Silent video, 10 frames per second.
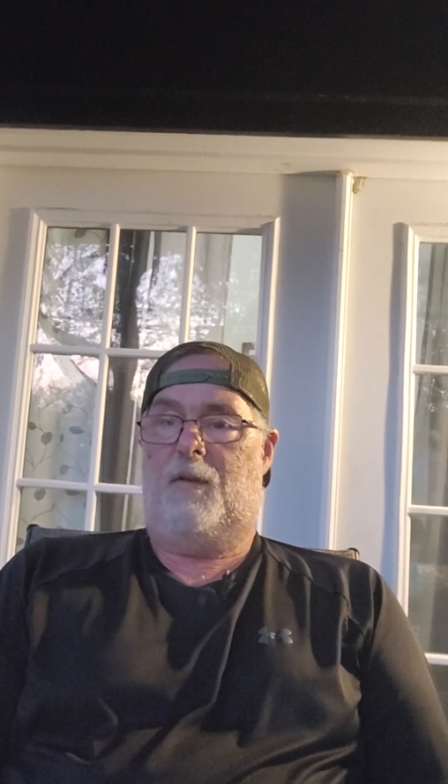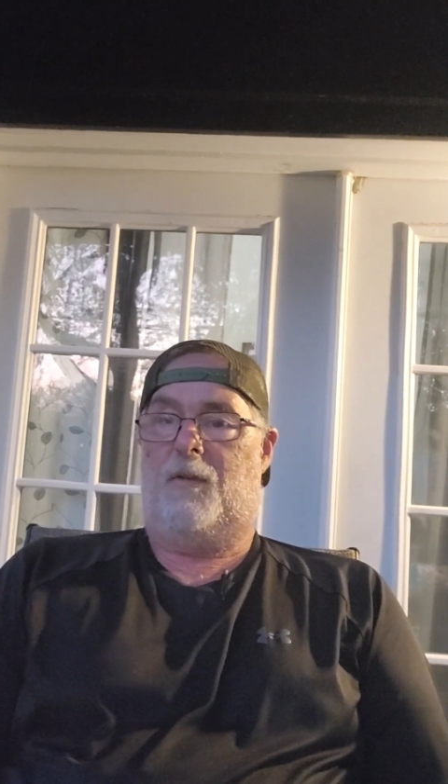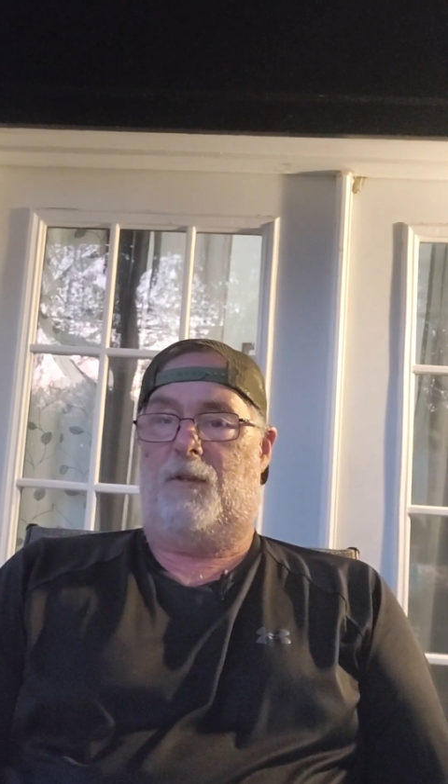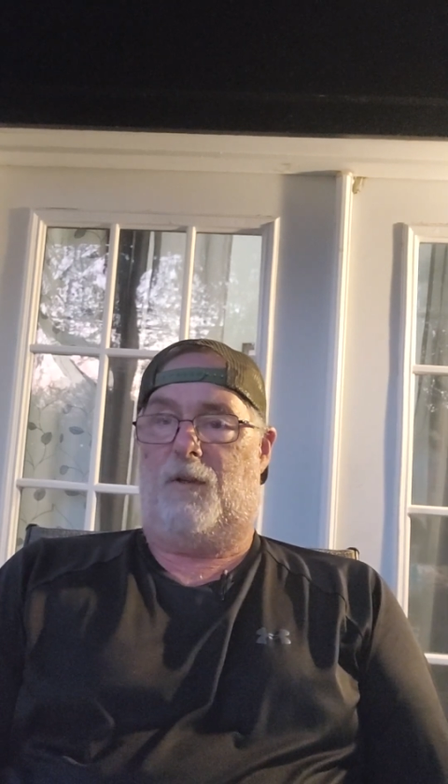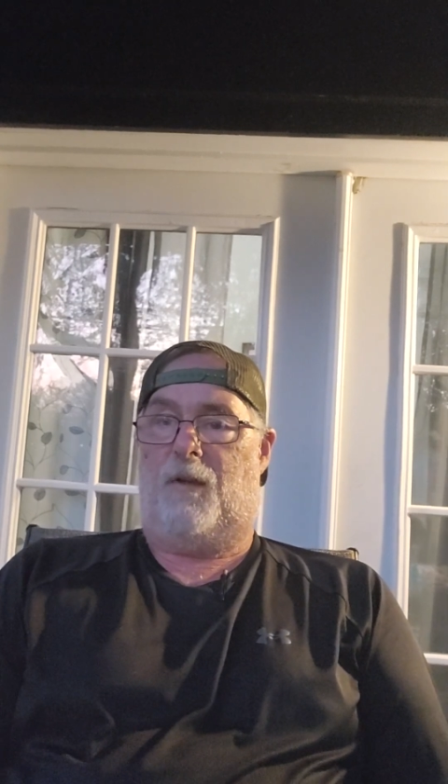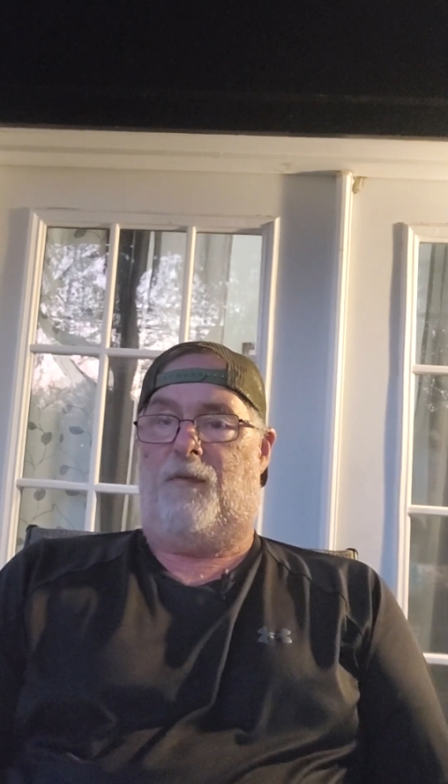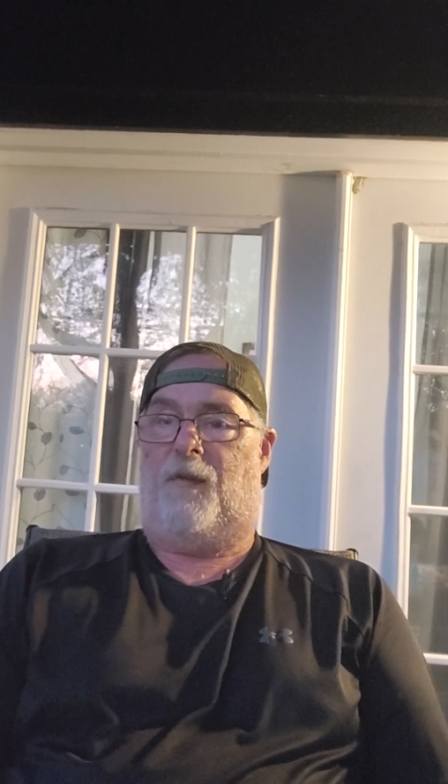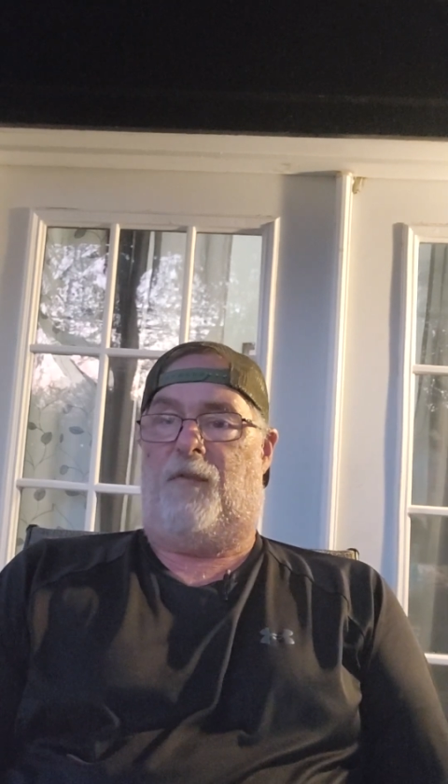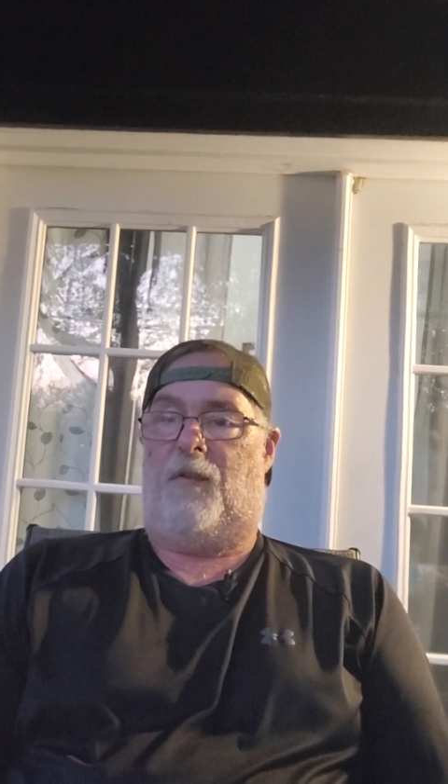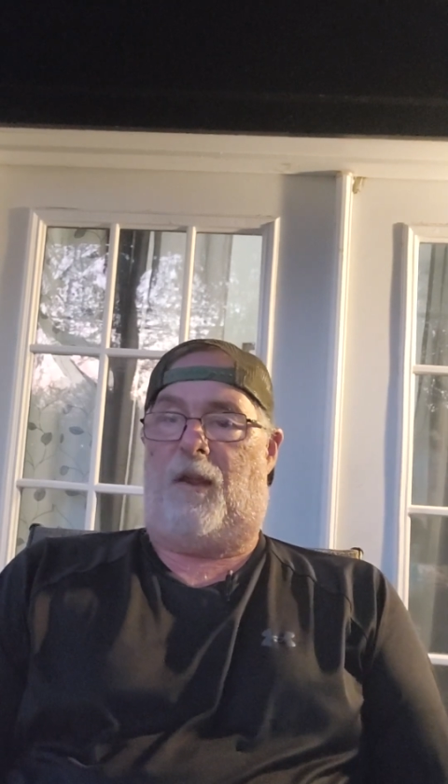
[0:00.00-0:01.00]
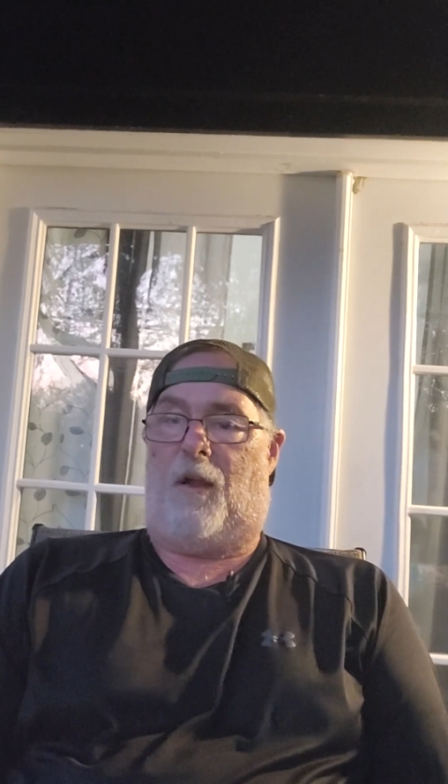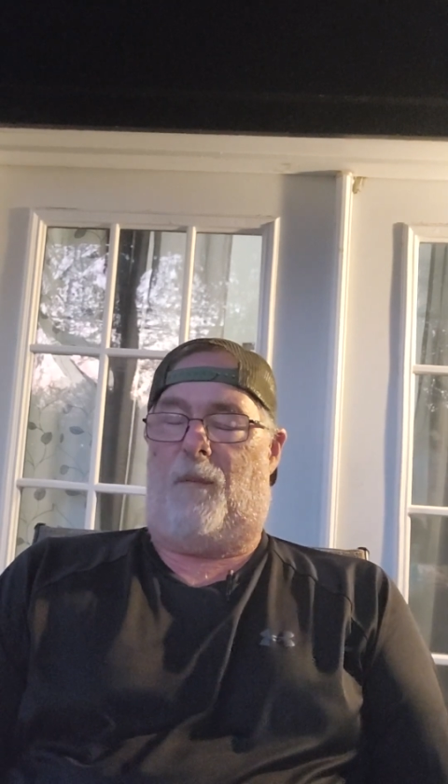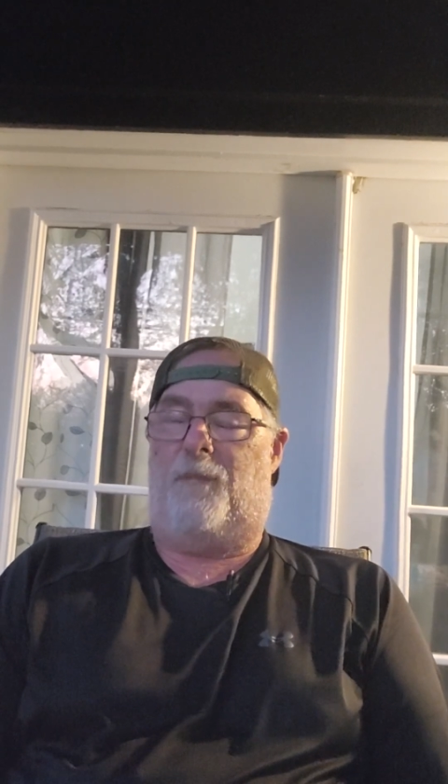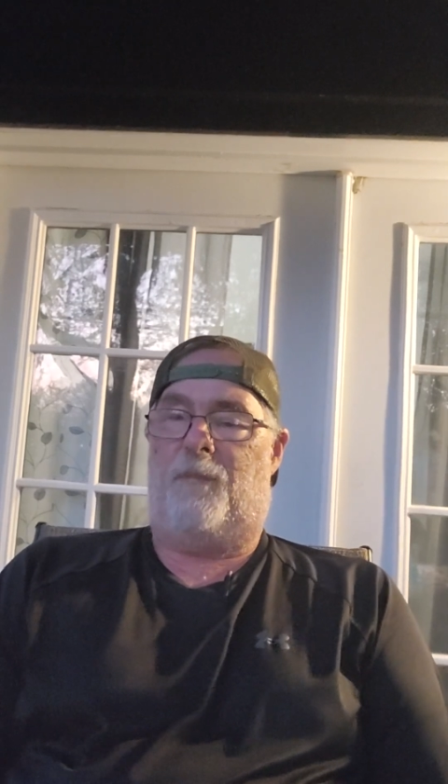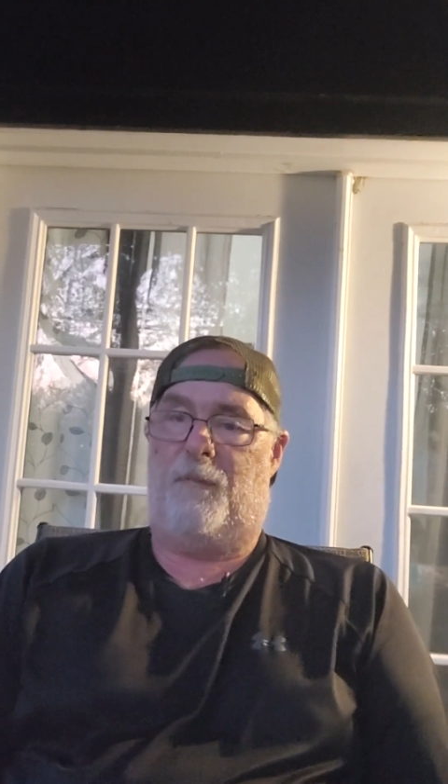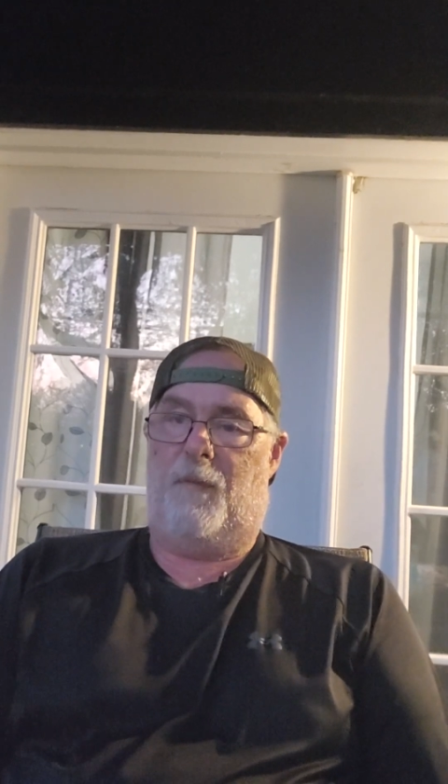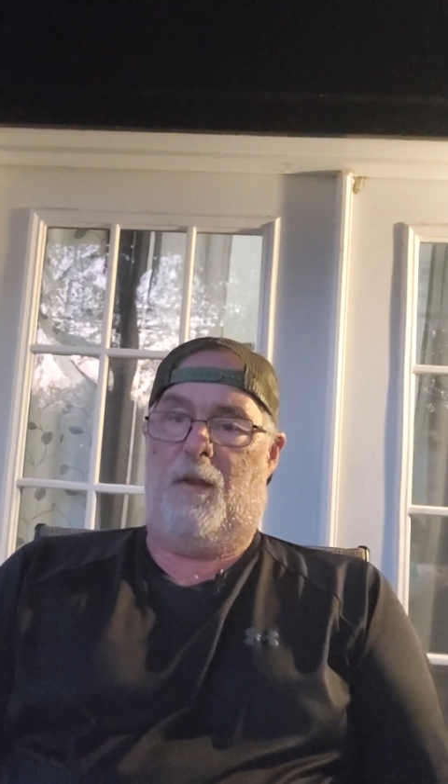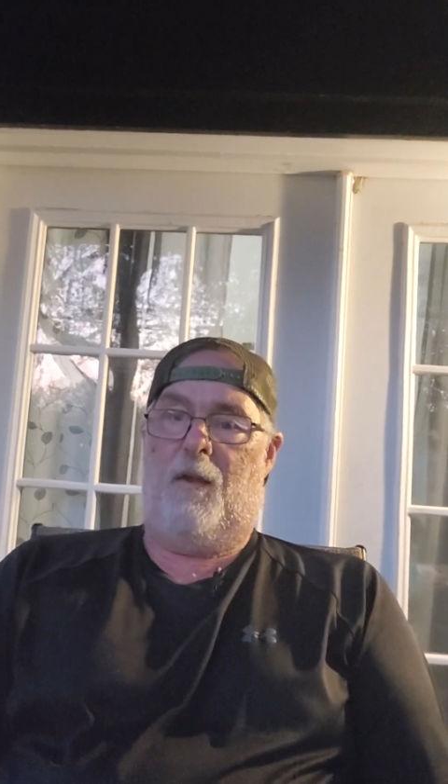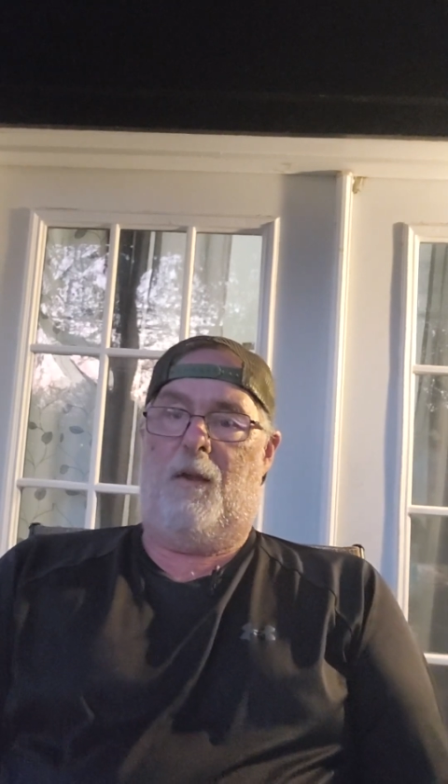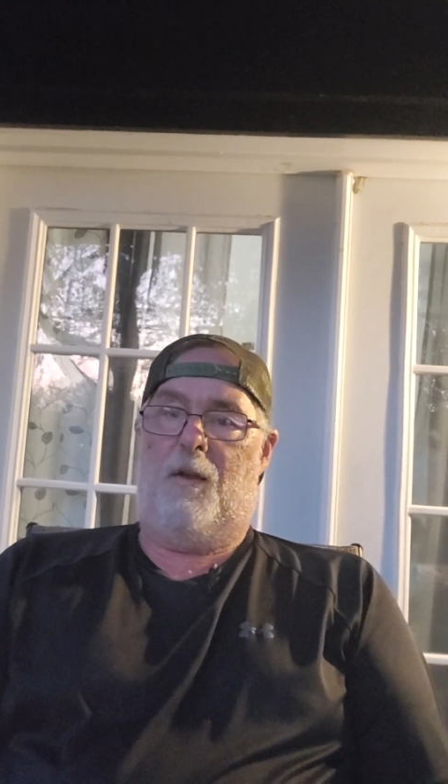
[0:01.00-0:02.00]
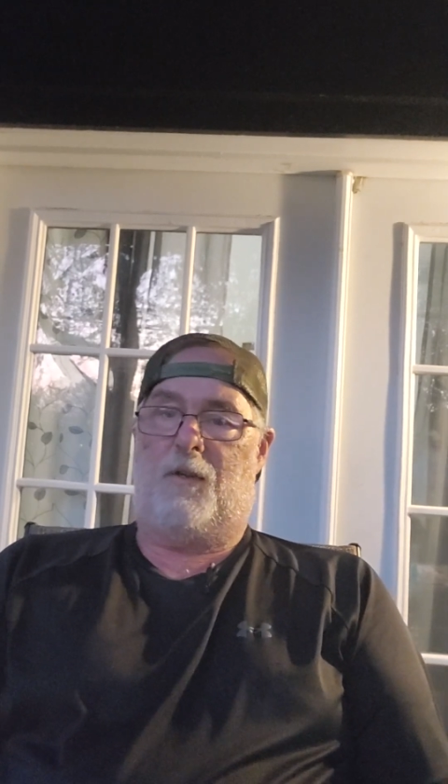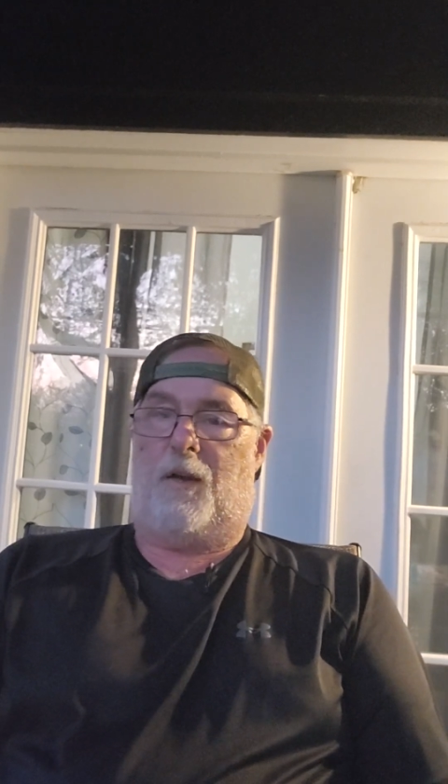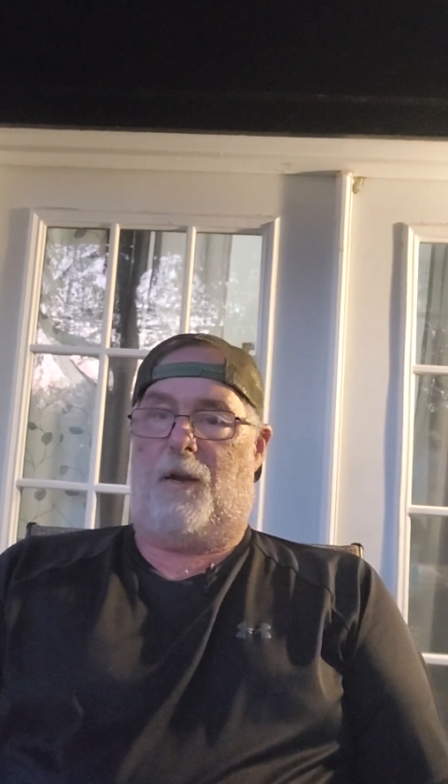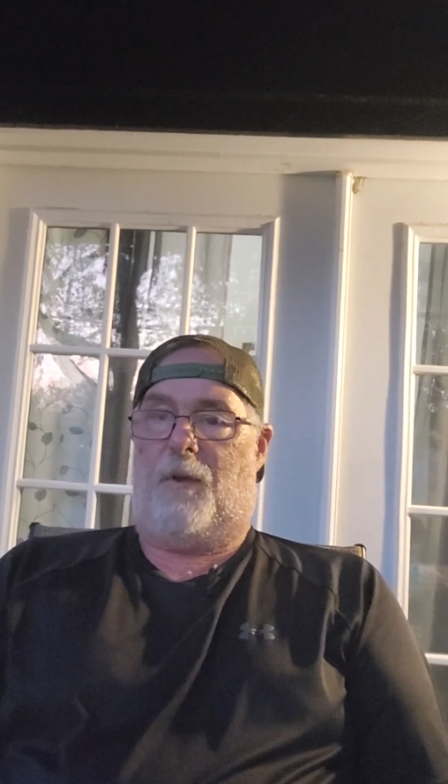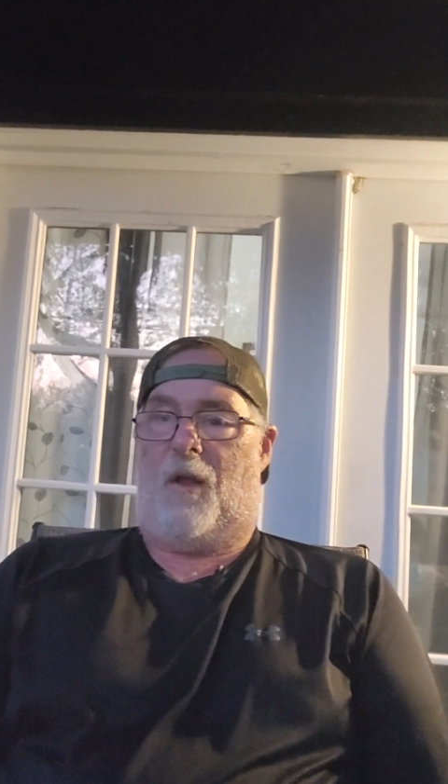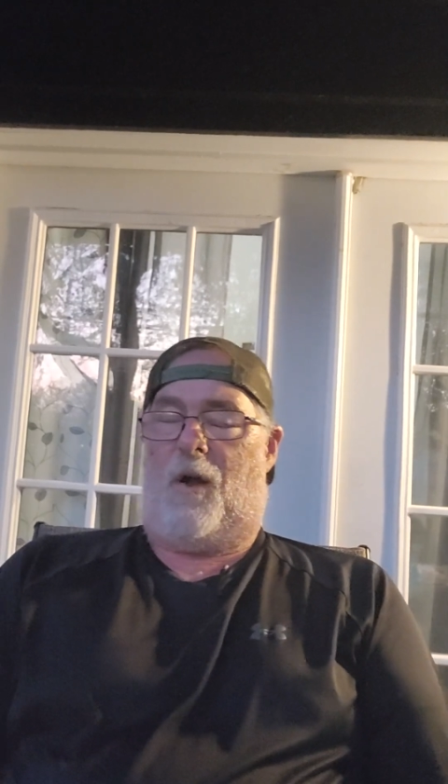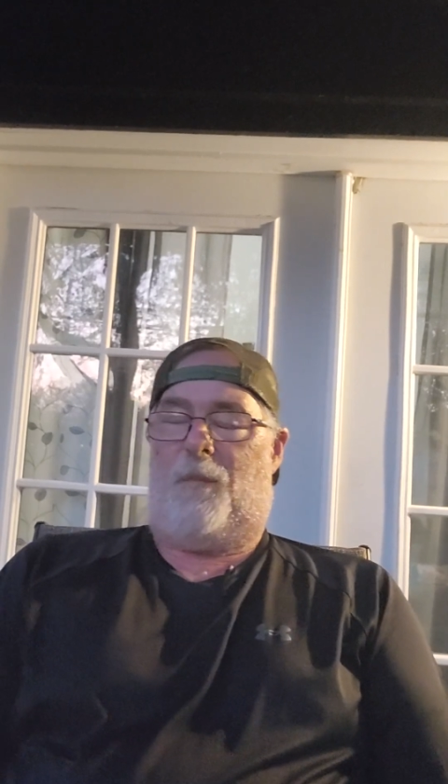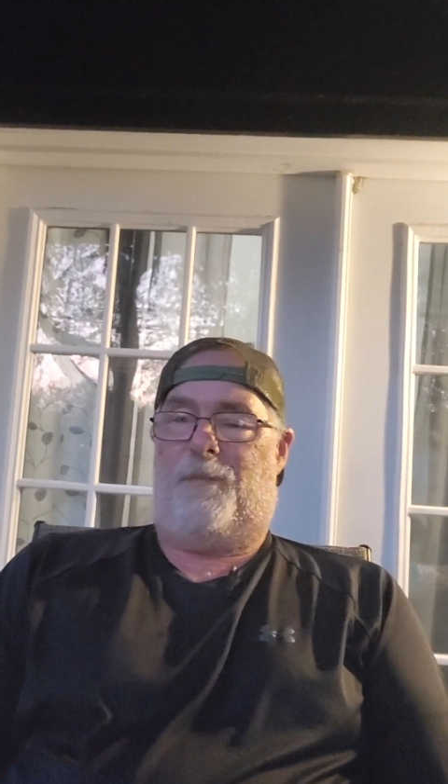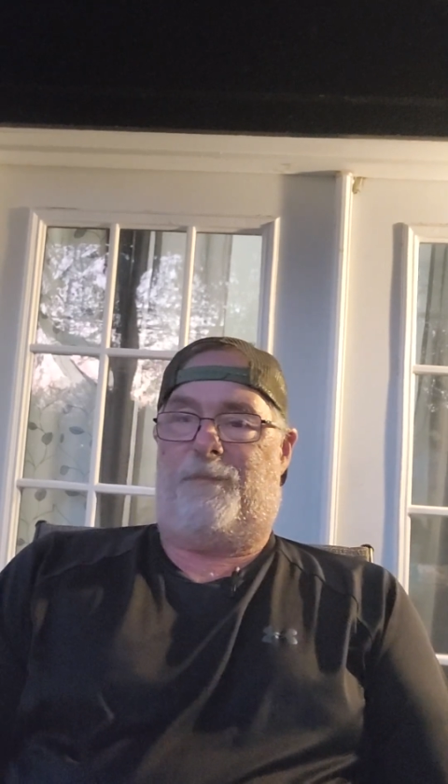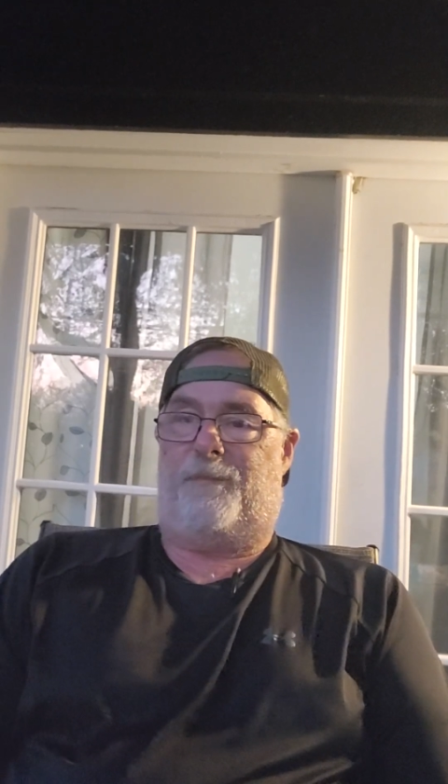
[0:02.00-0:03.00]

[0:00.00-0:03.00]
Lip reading: Doesn't look good for the video. So here we go.